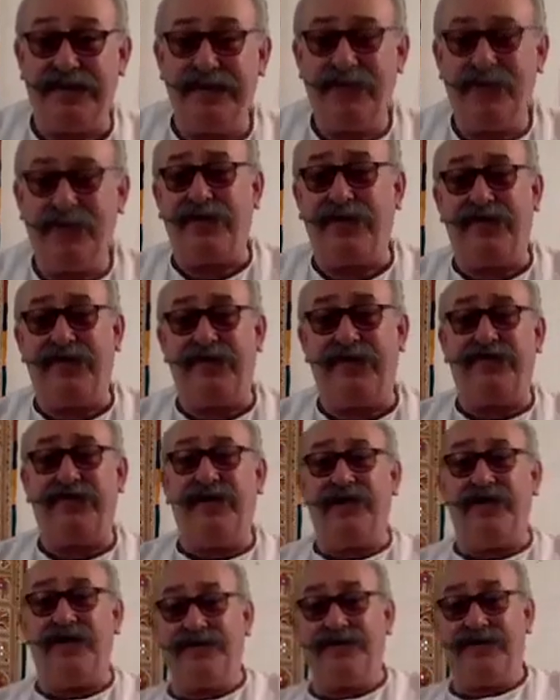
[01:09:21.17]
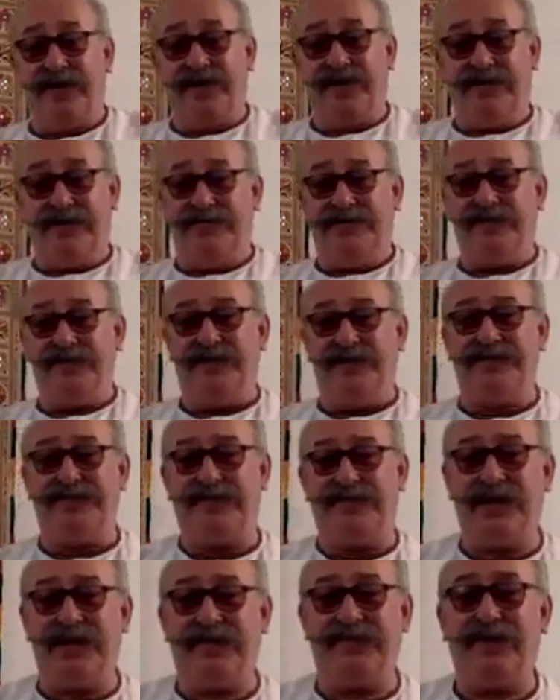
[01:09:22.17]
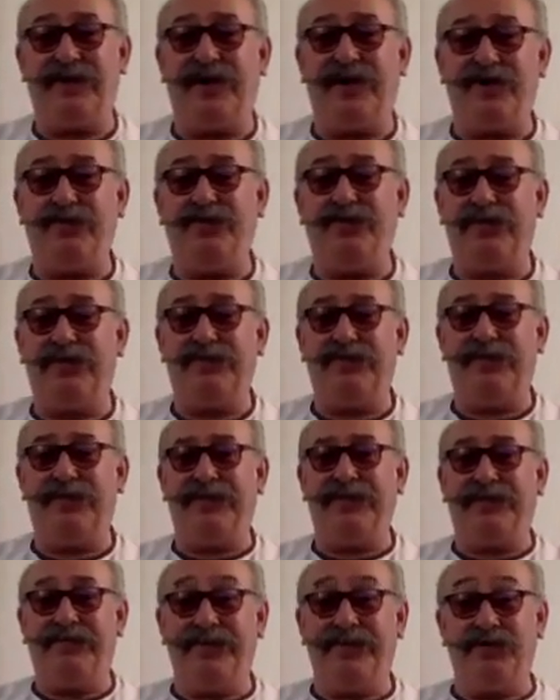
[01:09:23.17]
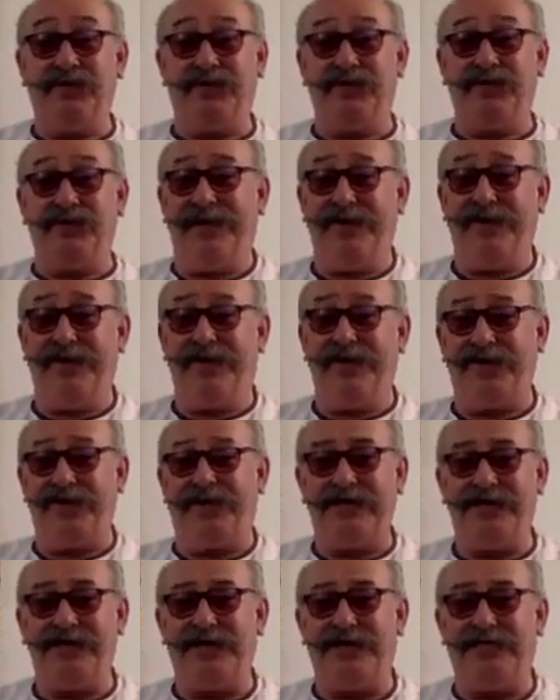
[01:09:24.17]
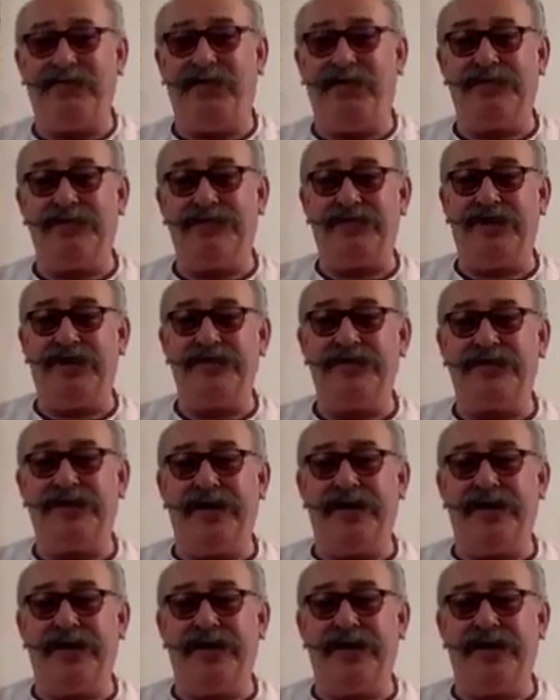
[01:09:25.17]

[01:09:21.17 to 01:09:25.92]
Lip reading: one of the first naiveties to kind of go with maturation was that